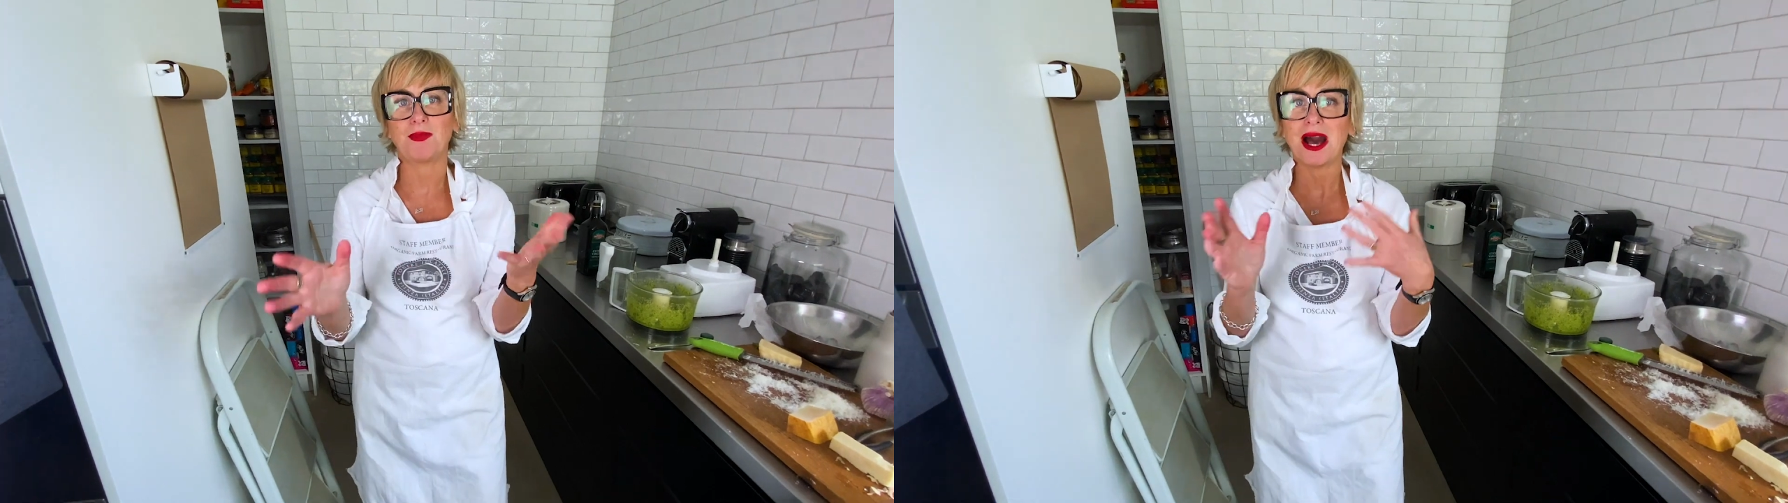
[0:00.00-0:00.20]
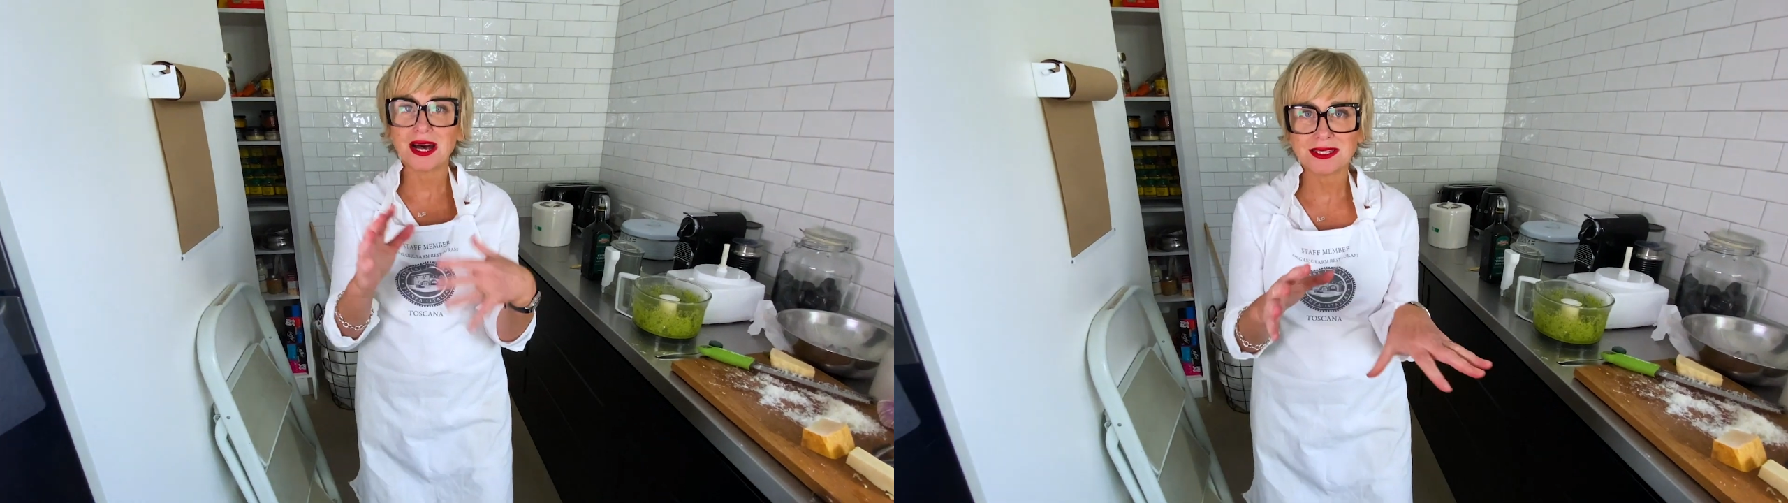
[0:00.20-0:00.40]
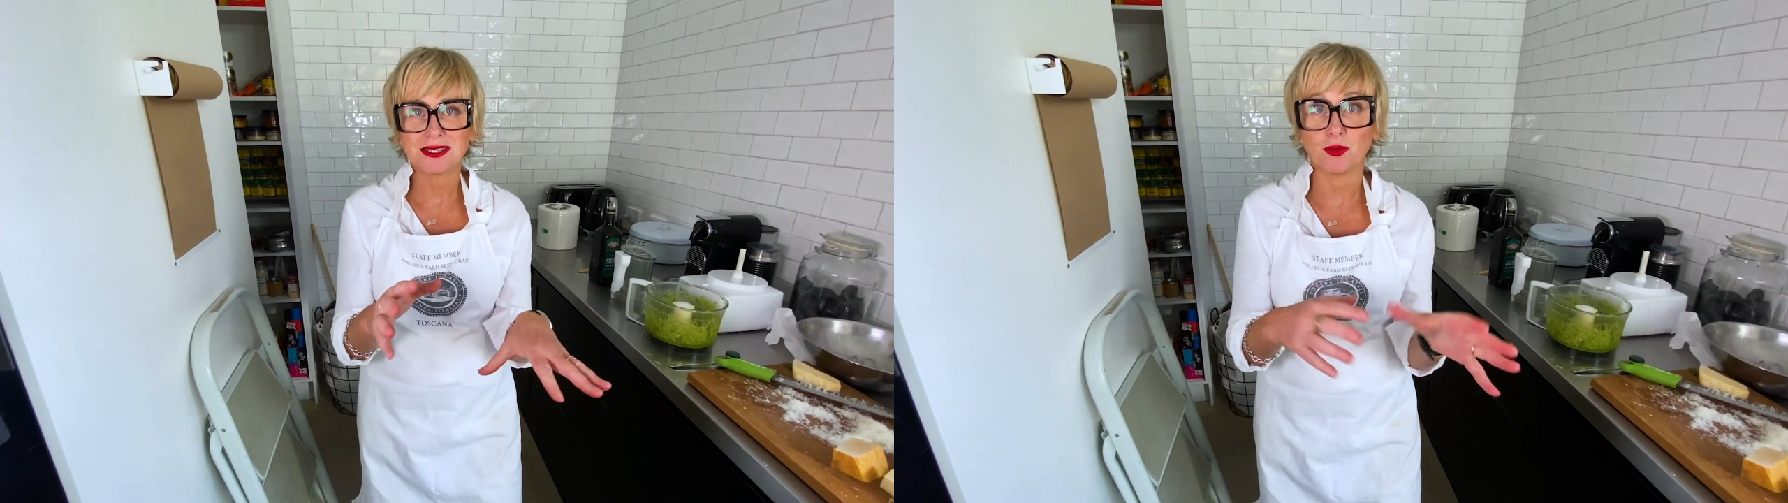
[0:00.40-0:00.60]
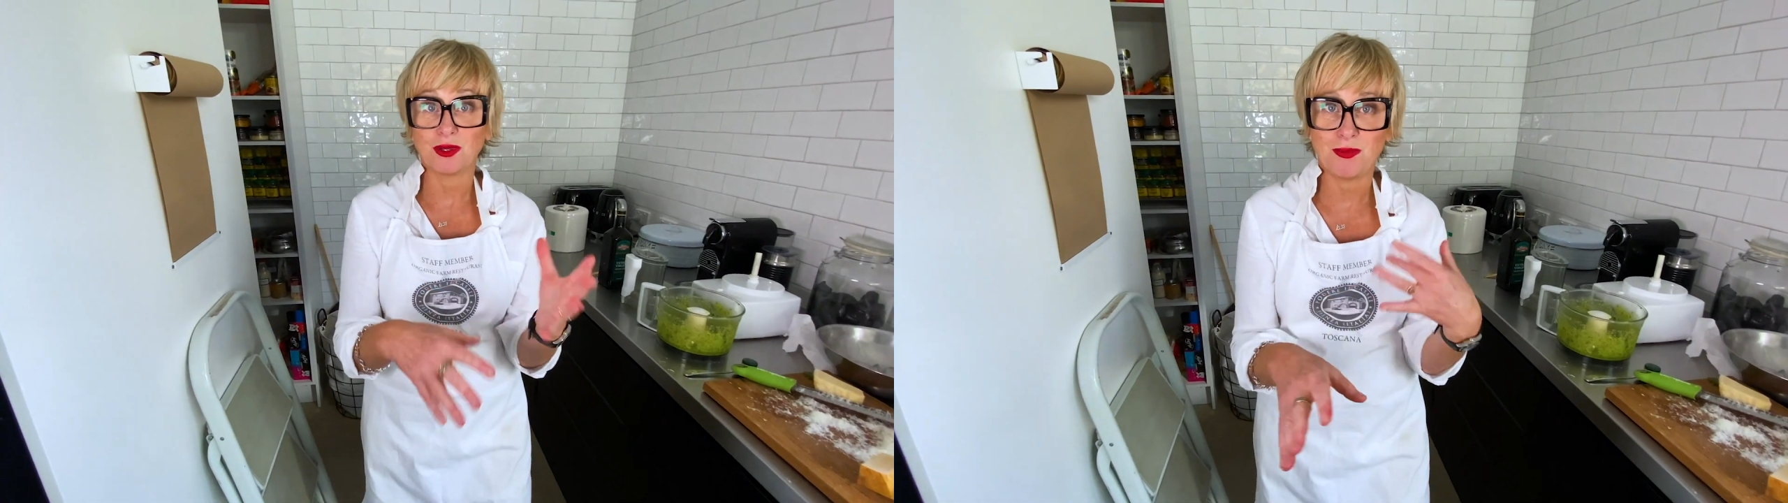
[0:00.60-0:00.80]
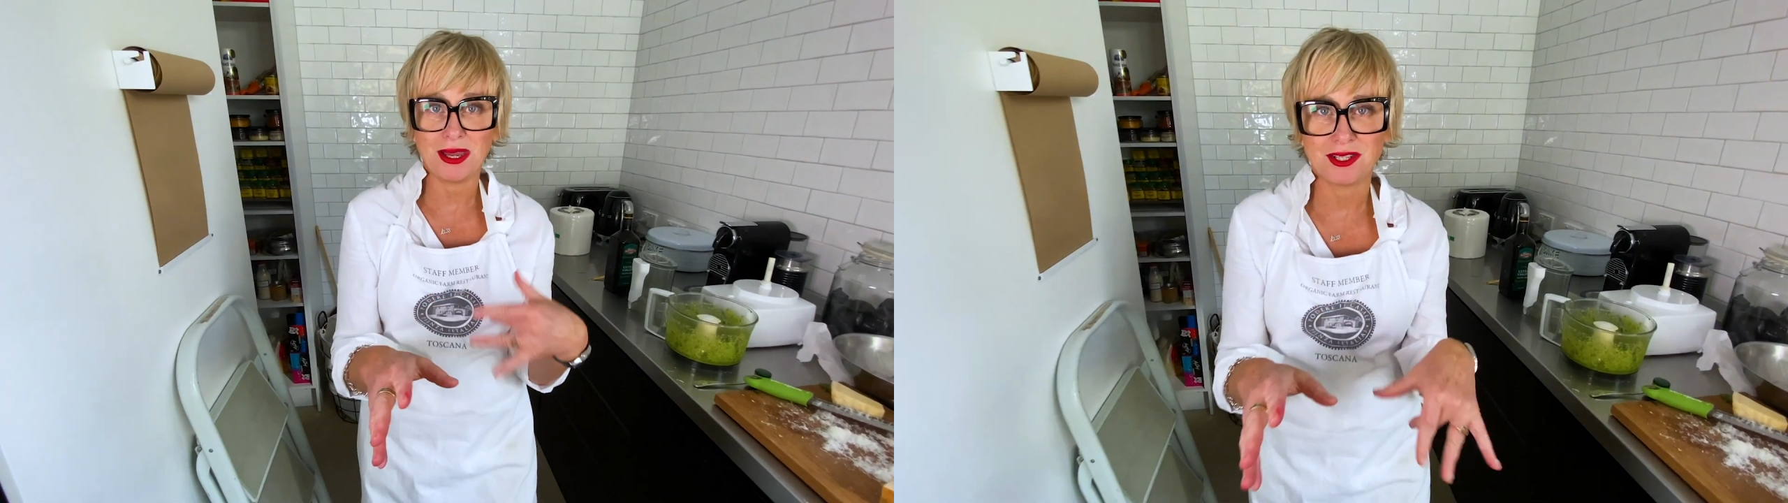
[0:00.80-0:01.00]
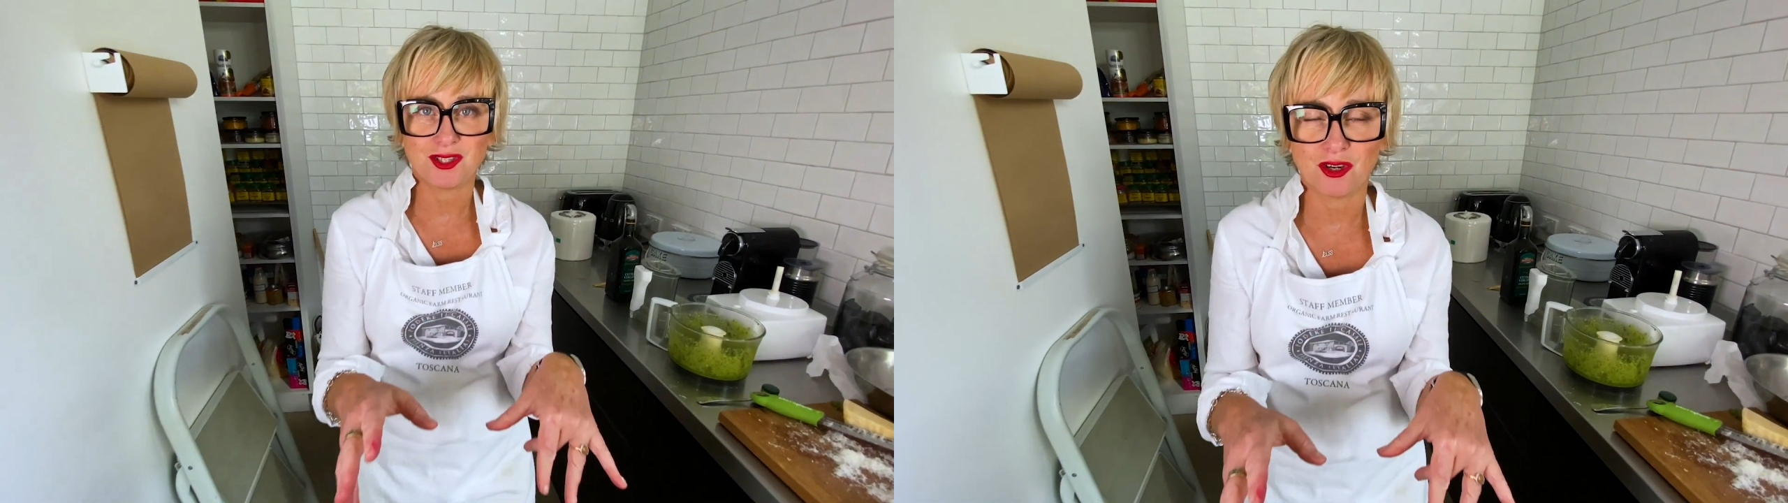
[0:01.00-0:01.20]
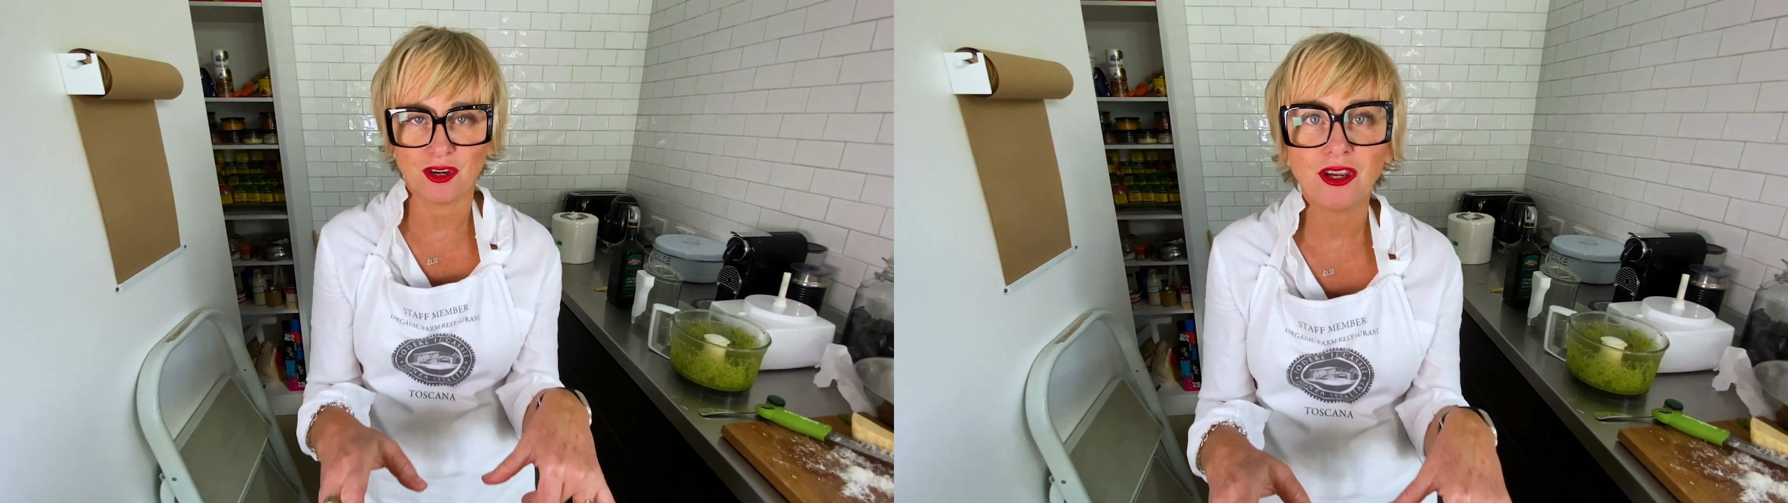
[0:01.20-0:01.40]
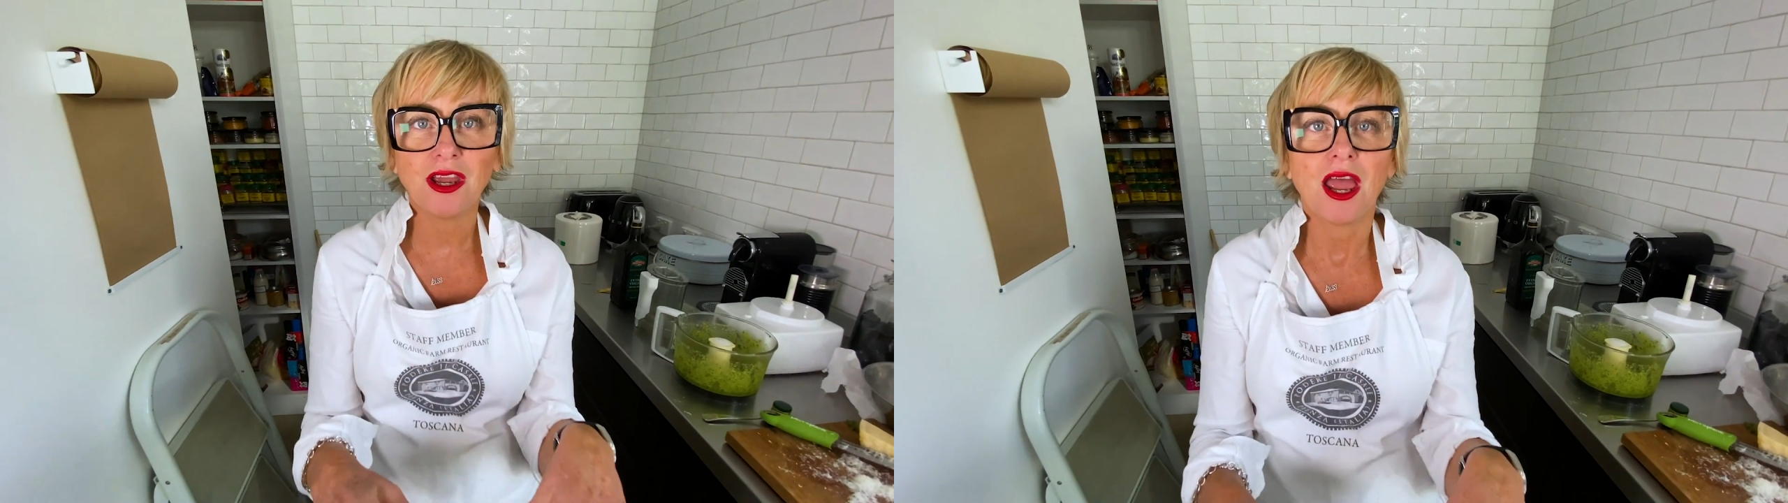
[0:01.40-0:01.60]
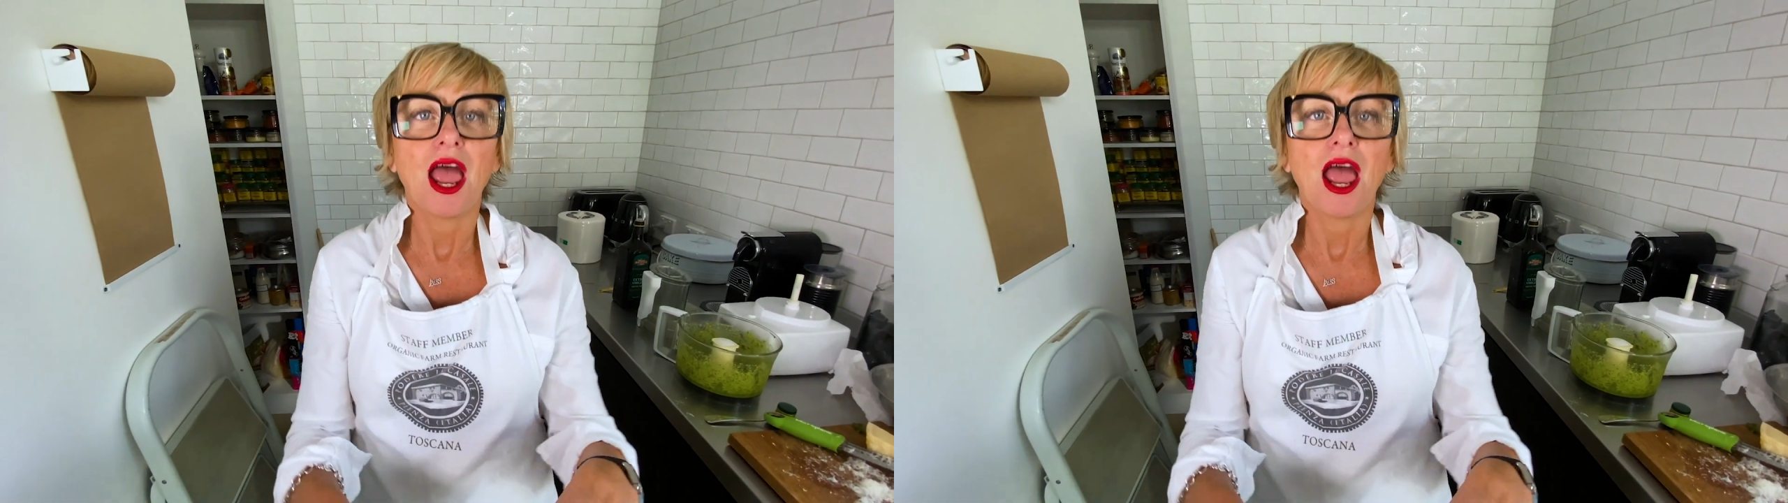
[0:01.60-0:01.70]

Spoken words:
pasta with pesto